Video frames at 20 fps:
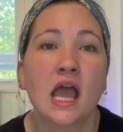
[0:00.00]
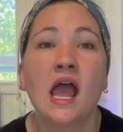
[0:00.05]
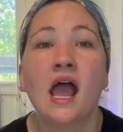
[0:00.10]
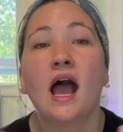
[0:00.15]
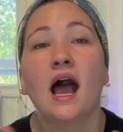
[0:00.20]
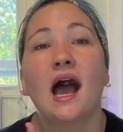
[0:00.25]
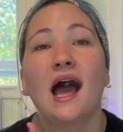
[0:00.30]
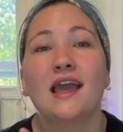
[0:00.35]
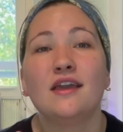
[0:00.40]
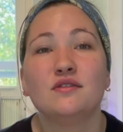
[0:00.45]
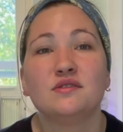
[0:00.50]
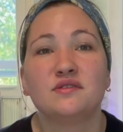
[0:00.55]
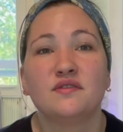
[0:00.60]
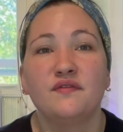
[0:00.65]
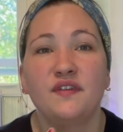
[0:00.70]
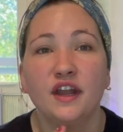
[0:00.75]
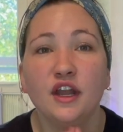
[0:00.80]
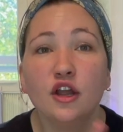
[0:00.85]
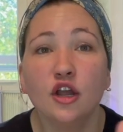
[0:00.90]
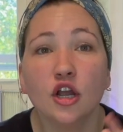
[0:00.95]
I use
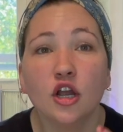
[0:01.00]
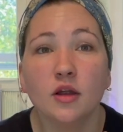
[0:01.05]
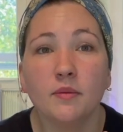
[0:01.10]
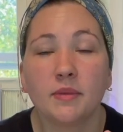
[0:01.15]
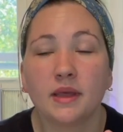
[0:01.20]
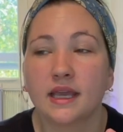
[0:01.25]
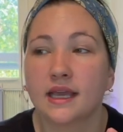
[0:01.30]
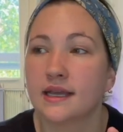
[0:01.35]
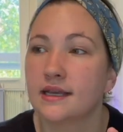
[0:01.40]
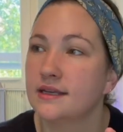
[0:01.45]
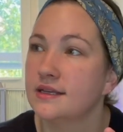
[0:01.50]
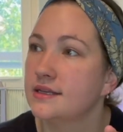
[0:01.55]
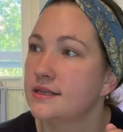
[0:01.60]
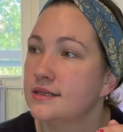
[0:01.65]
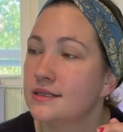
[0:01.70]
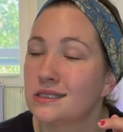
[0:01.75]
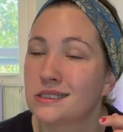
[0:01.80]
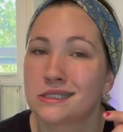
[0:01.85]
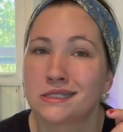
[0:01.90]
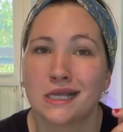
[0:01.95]
vinegar
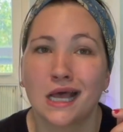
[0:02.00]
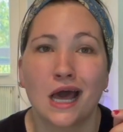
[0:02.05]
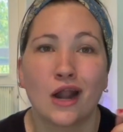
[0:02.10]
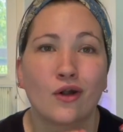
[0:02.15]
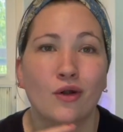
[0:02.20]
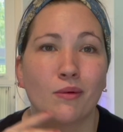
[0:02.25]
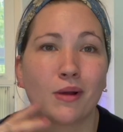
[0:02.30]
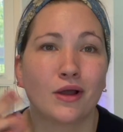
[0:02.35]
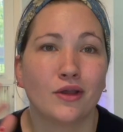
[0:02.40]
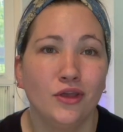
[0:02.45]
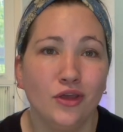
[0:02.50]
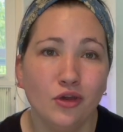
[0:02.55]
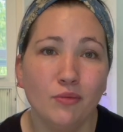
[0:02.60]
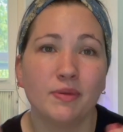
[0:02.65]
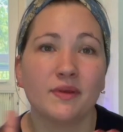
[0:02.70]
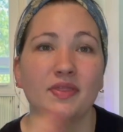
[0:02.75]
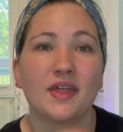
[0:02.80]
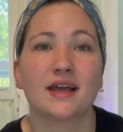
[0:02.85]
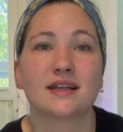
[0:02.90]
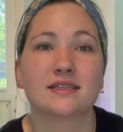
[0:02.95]
because I don't know about you, but
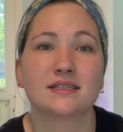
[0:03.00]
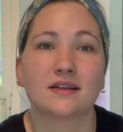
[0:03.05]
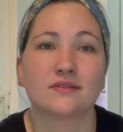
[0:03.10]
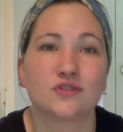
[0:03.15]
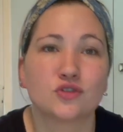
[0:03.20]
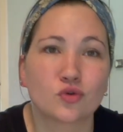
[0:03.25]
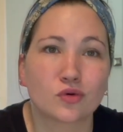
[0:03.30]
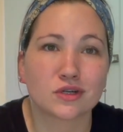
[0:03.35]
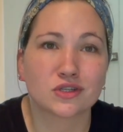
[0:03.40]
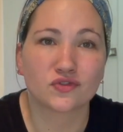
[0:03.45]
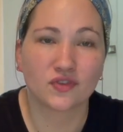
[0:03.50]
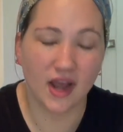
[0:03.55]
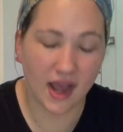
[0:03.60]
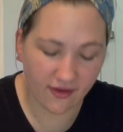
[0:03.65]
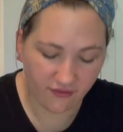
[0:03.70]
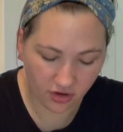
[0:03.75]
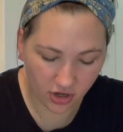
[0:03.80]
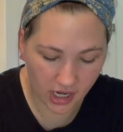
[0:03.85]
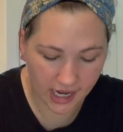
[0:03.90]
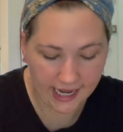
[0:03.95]
that stuff stores
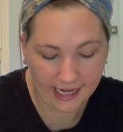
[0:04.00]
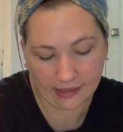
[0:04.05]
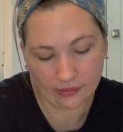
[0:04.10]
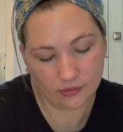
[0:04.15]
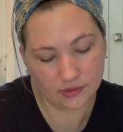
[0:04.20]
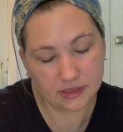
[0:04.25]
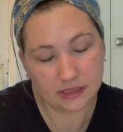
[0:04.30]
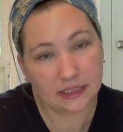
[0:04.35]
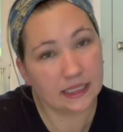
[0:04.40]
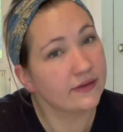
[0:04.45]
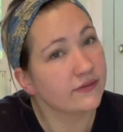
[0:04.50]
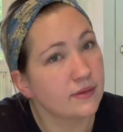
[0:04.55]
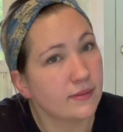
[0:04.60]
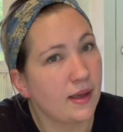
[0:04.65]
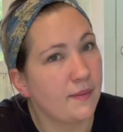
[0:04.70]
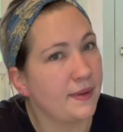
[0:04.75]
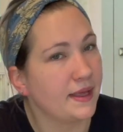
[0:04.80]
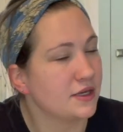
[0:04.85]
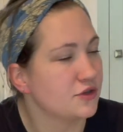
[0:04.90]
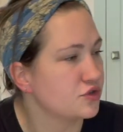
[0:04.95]
forever and it will live in my
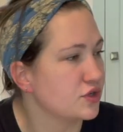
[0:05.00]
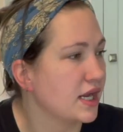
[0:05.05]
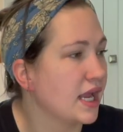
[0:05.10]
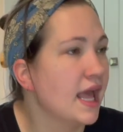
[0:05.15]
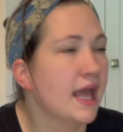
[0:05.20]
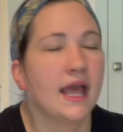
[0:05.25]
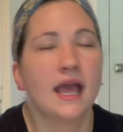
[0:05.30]
pantry.